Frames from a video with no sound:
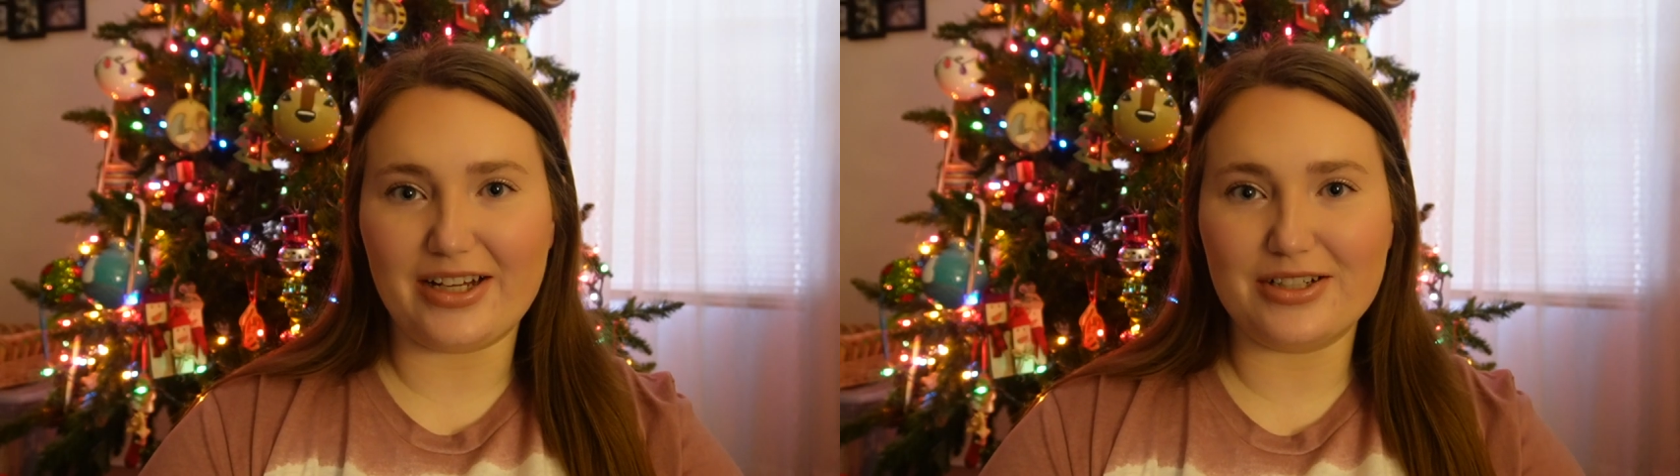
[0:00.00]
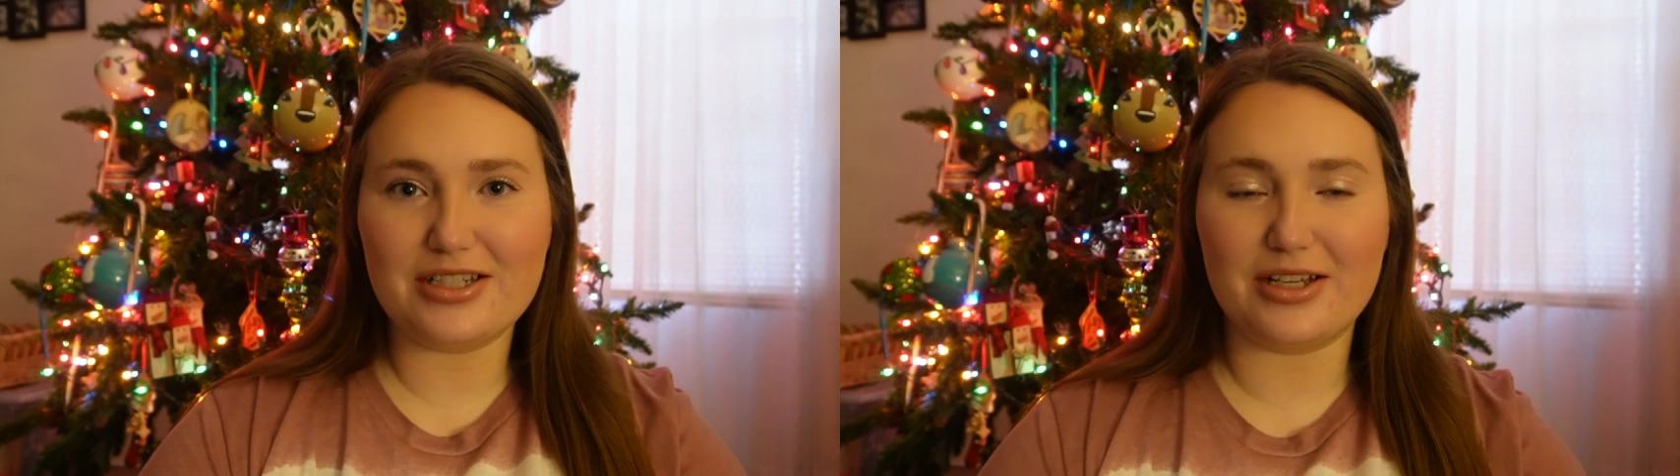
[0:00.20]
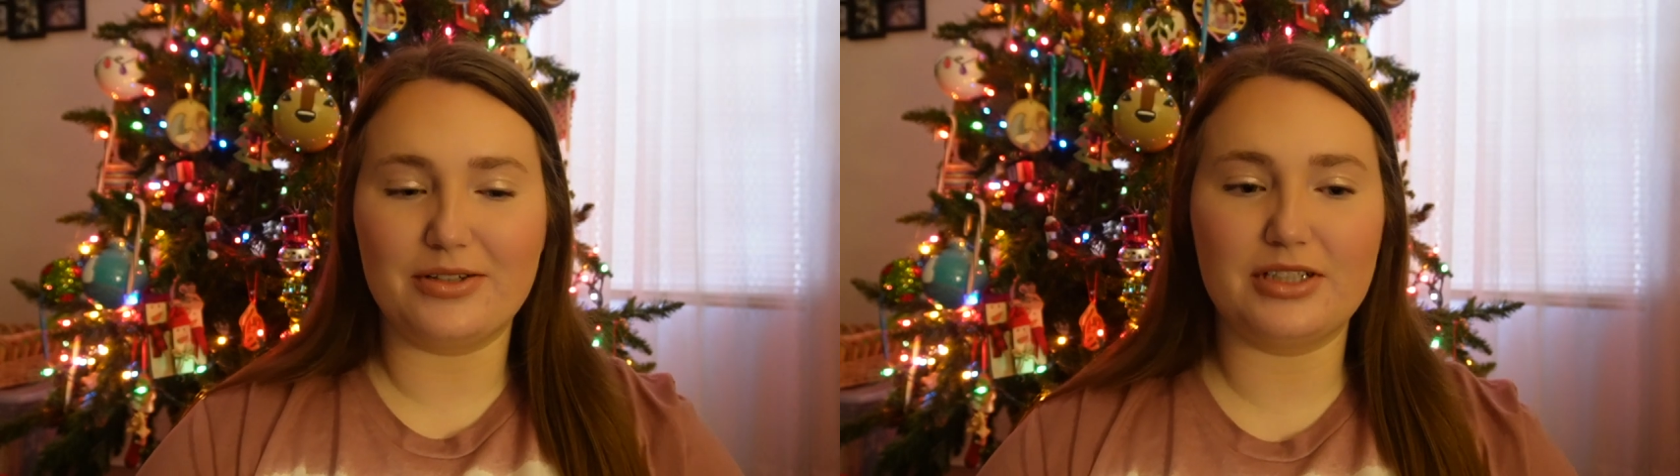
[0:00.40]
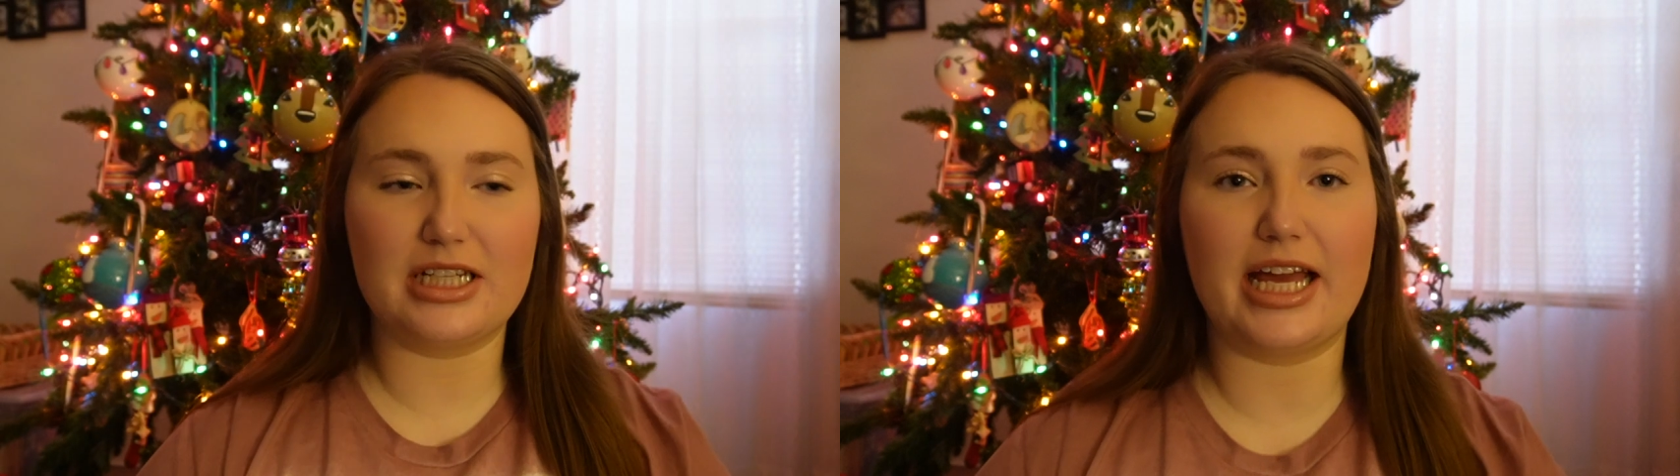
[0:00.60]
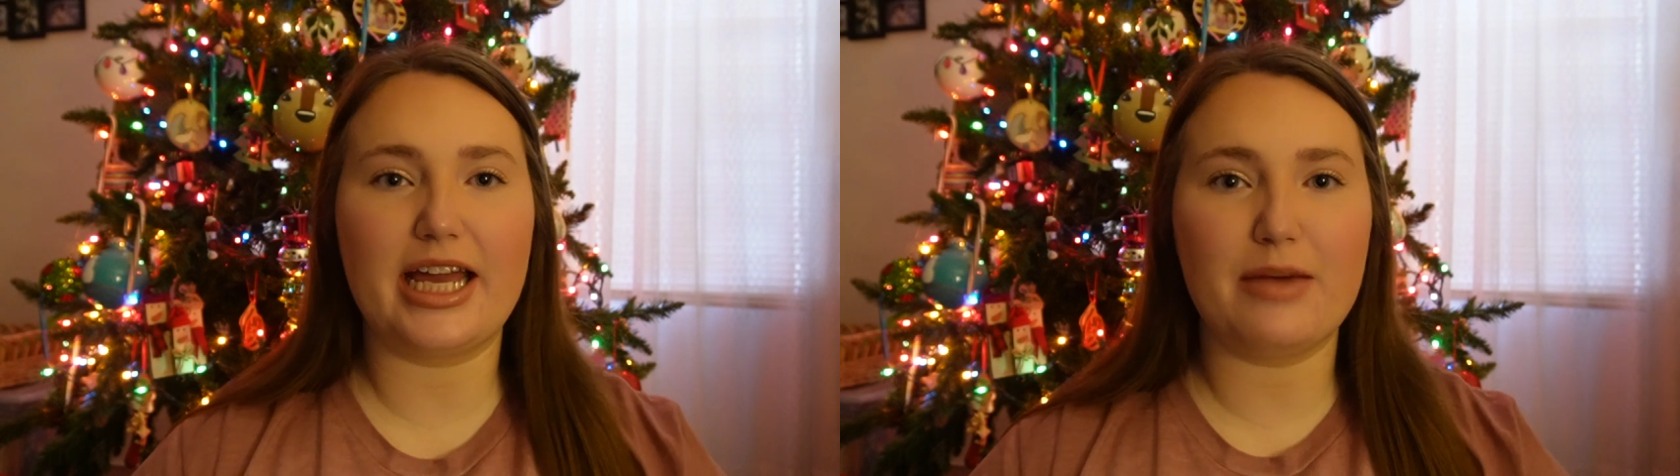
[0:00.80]
well. So
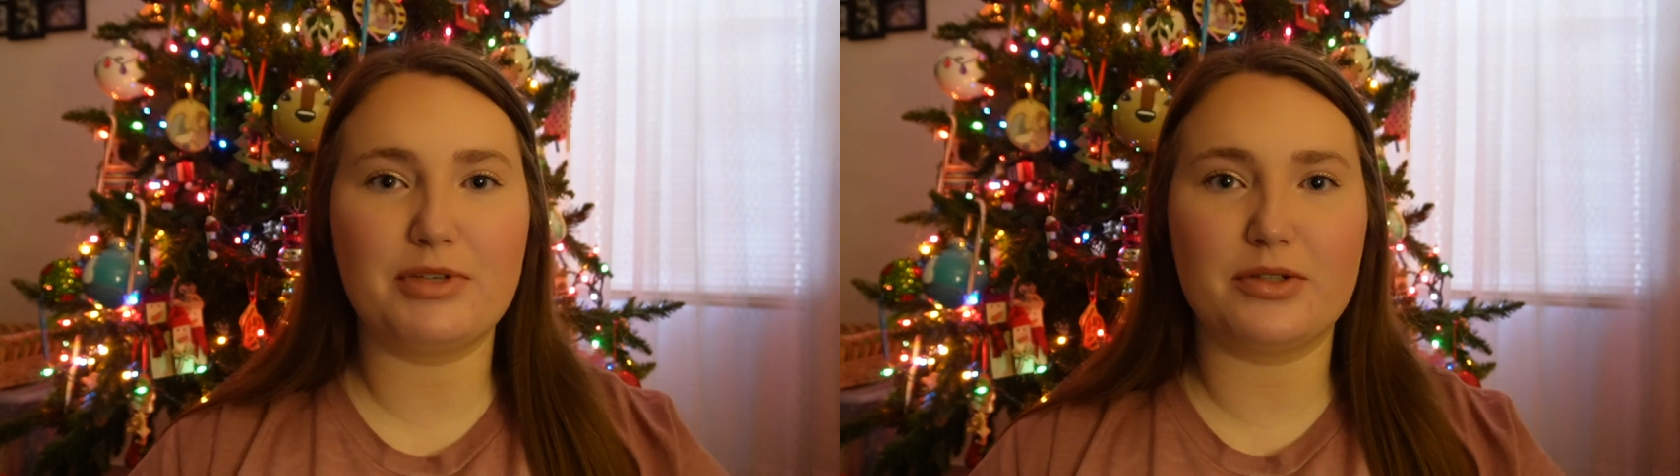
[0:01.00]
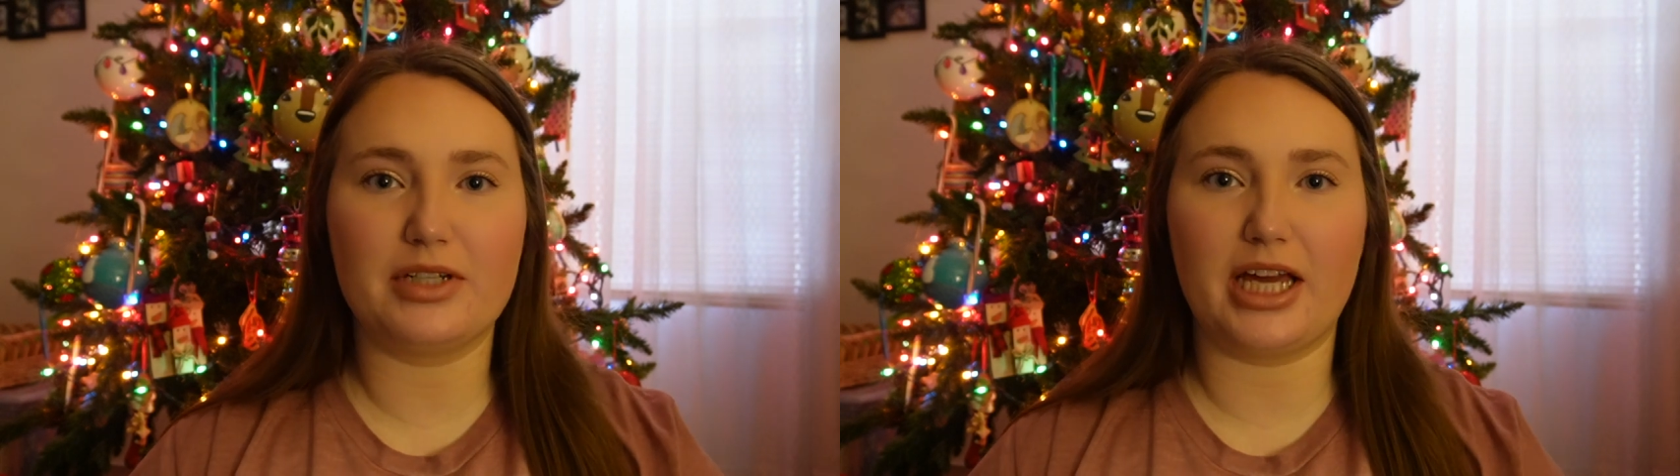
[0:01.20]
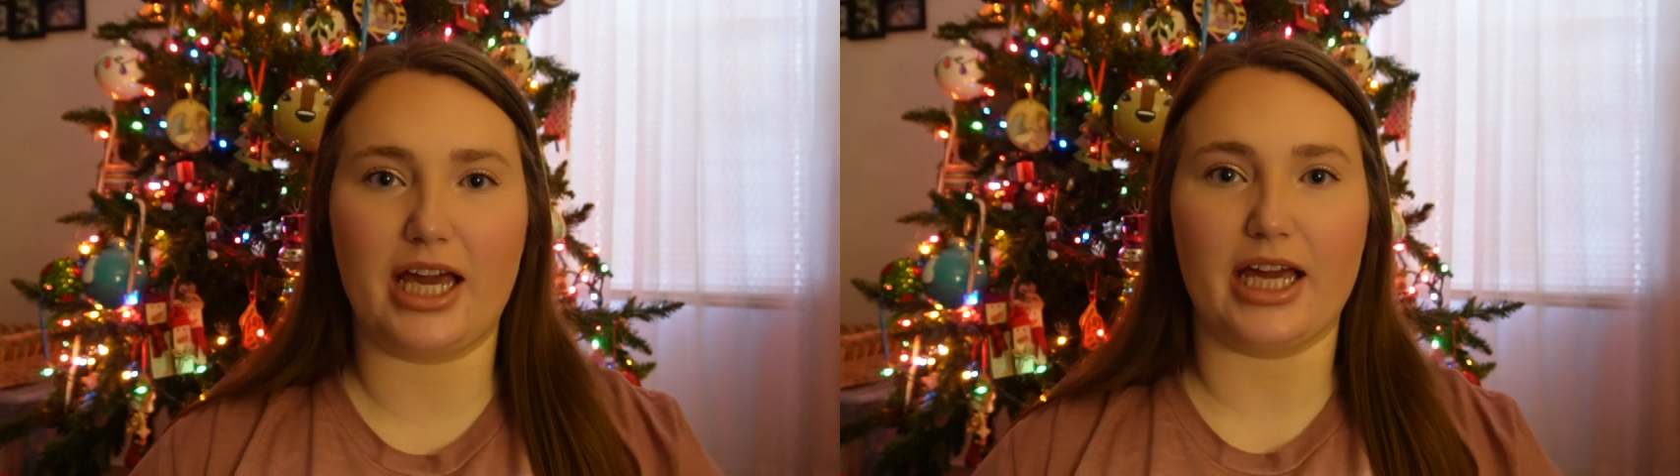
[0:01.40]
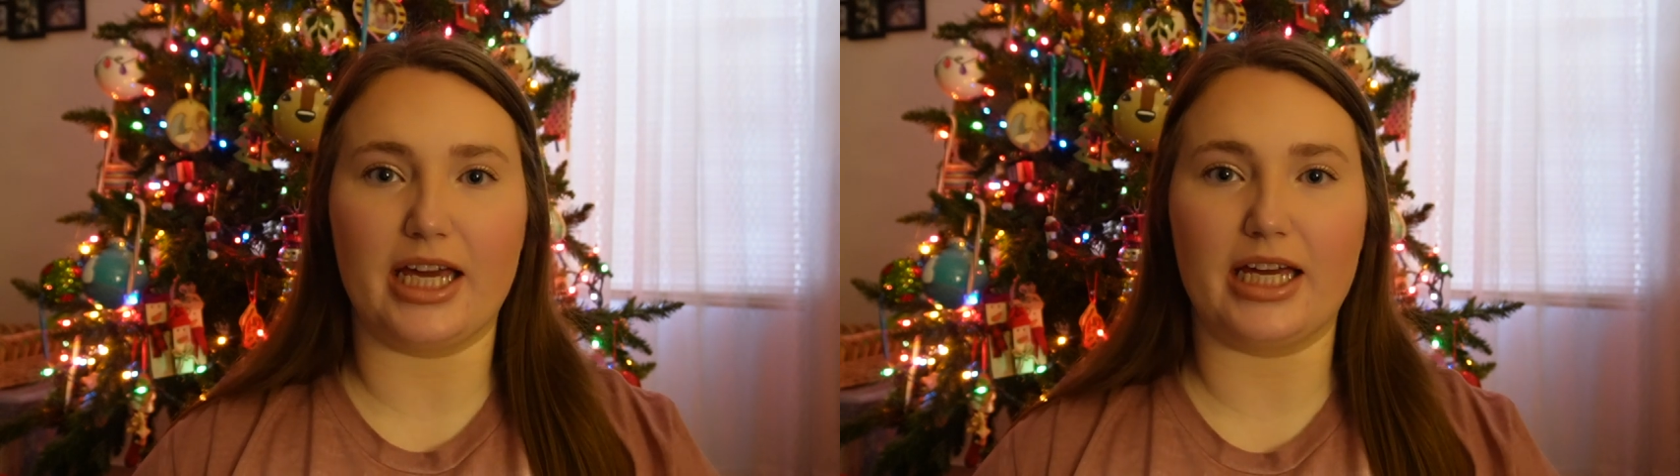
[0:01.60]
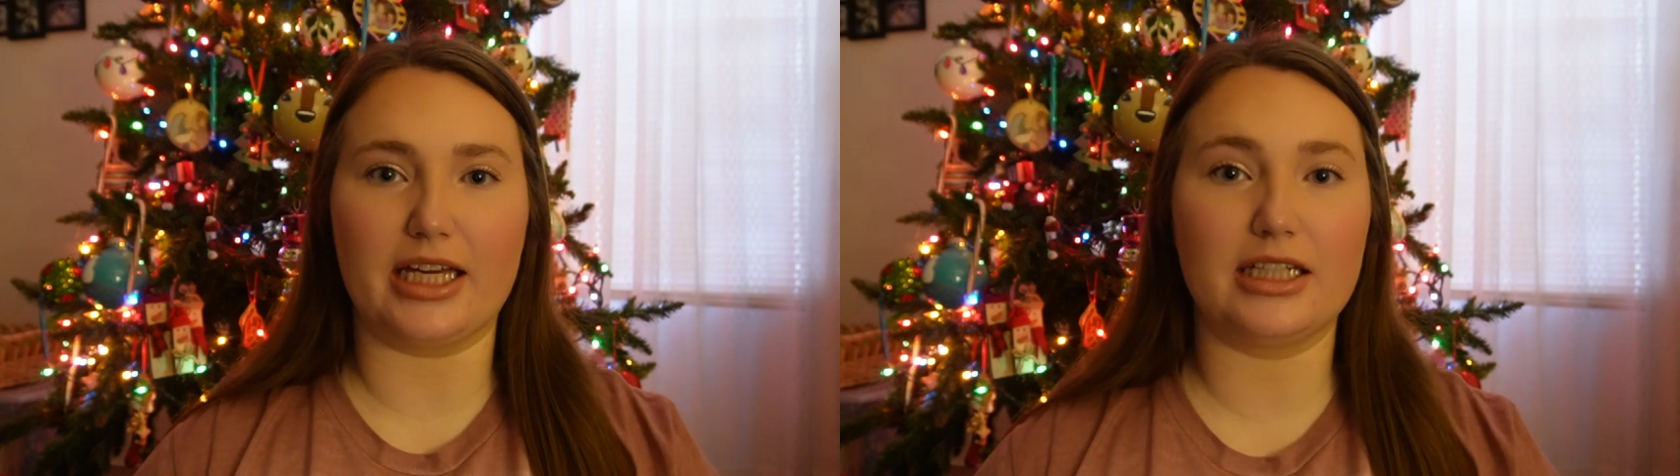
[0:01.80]
today I'm doing
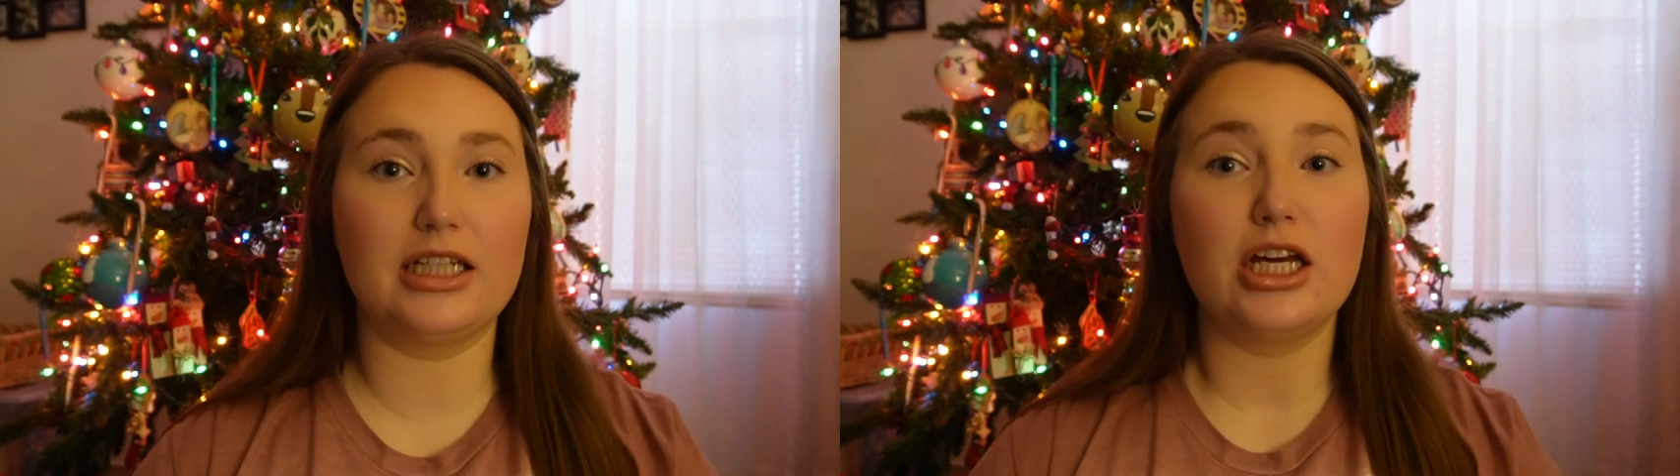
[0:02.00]
a